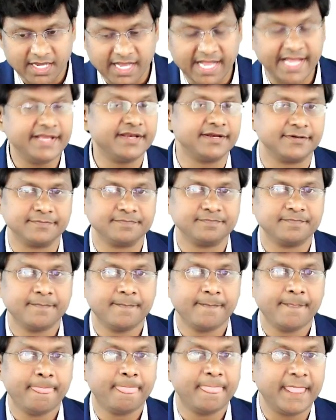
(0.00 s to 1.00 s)
iron.
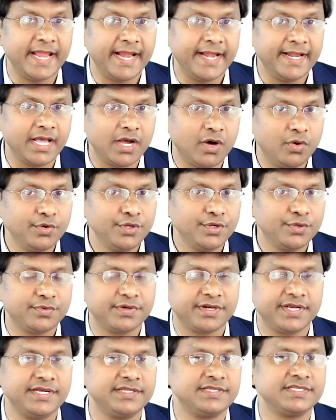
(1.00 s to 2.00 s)
And how do you
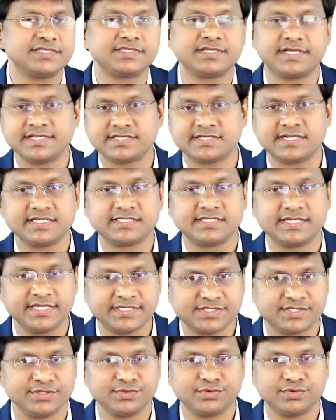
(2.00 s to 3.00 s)
treat this restless
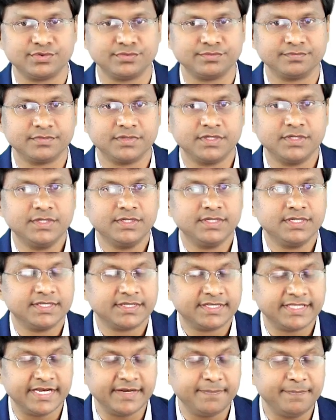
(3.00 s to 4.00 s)
leg syndrome?
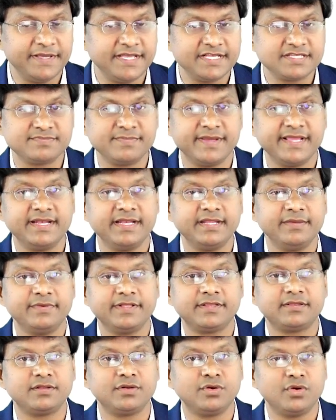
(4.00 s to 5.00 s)
Therapy is mainly
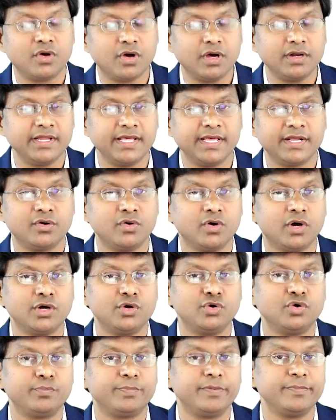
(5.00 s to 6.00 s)
with
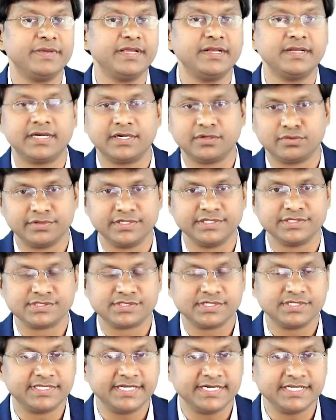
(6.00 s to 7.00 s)
non-ergot dopamine
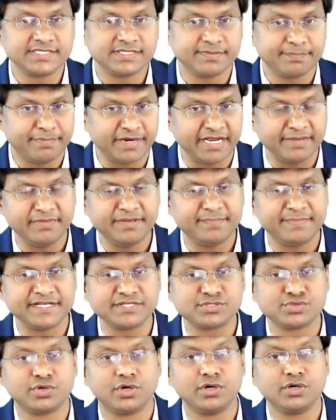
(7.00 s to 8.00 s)
agonist that is
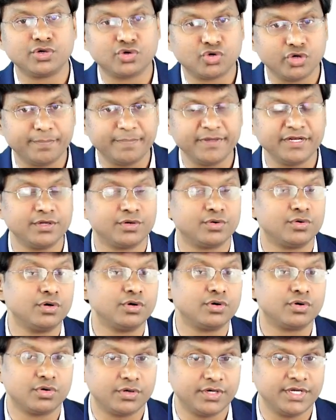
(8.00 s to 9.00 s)
pramipexole,
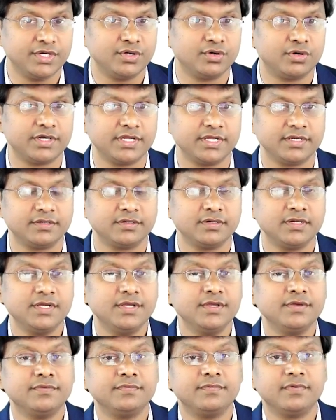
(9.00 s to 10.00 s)
ropinirole, rotigotine
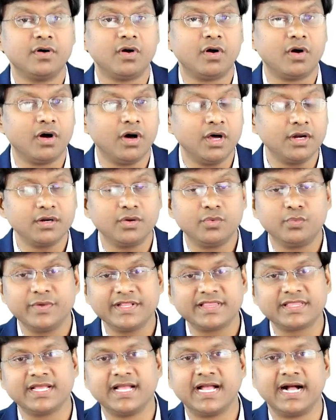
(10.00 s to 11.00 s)
or
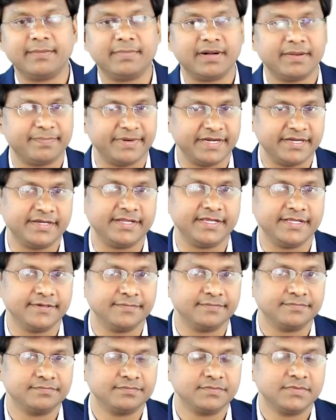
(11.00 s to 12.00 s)
with
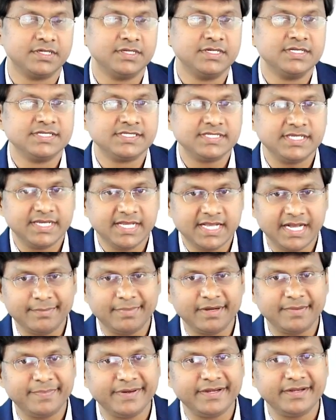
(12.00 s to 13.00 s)
gabapentin. See
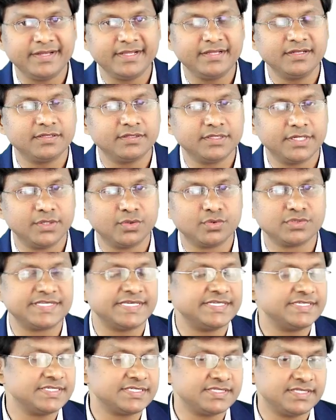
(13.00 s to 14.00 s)
gabapentin the
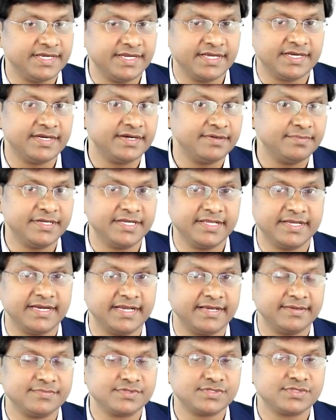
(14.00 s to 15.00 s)
dosage is 300
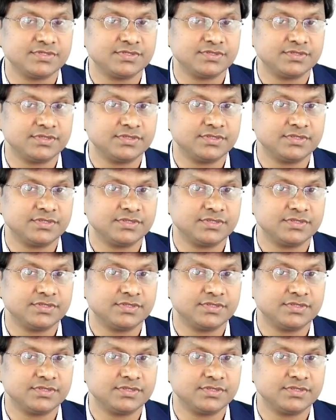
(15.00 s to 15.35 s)
milligrams